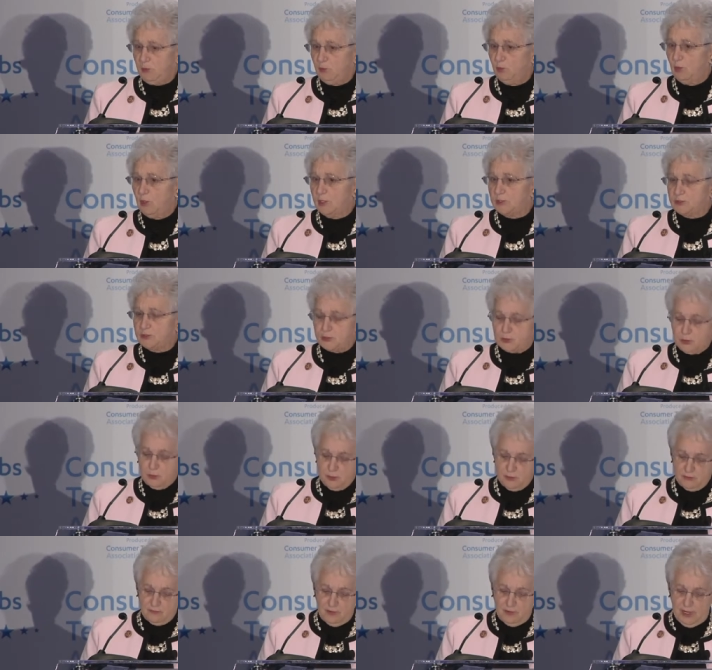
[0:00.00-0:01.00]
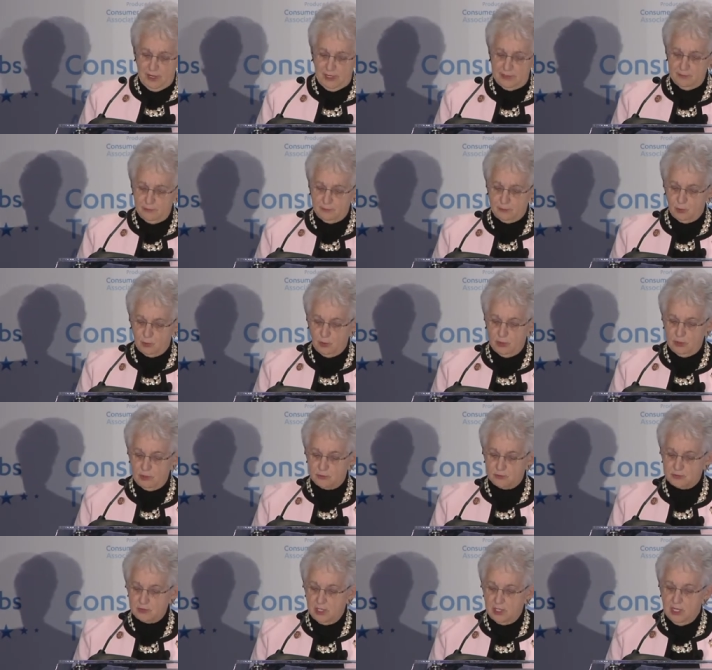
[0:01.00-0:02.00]
was to provide
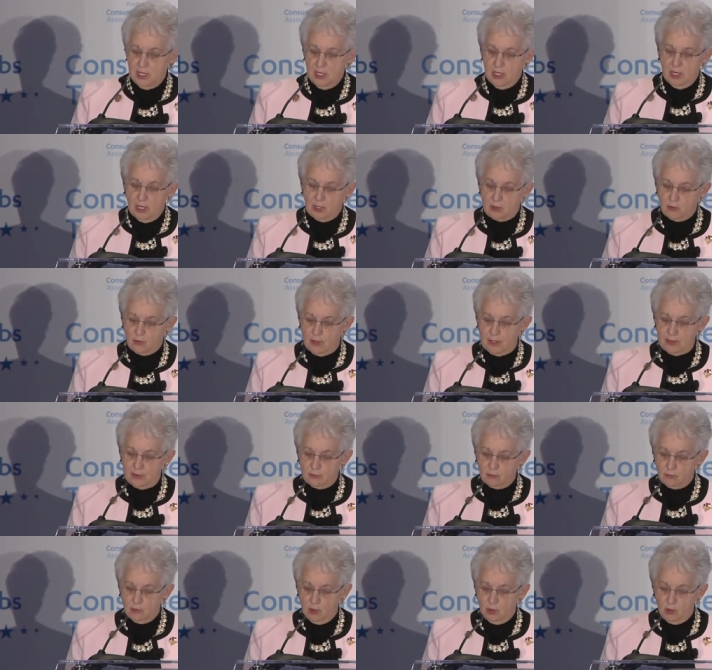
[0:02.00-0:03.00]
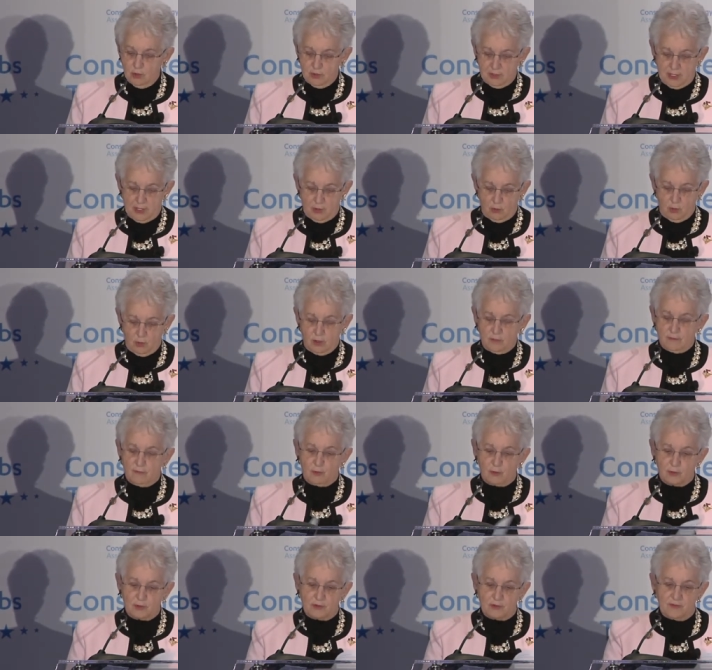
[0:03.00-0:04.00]
employers a greater role in our
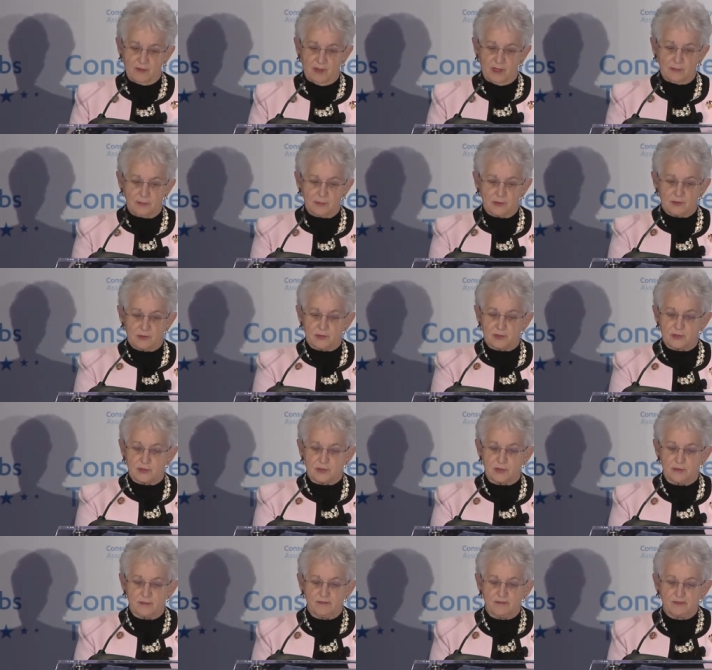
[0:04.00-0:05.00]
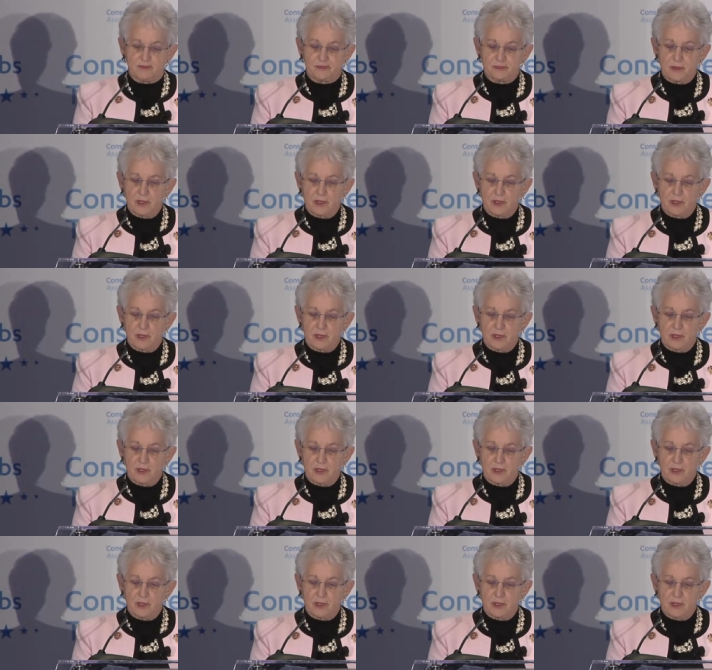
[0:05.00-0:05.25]
workforce development system.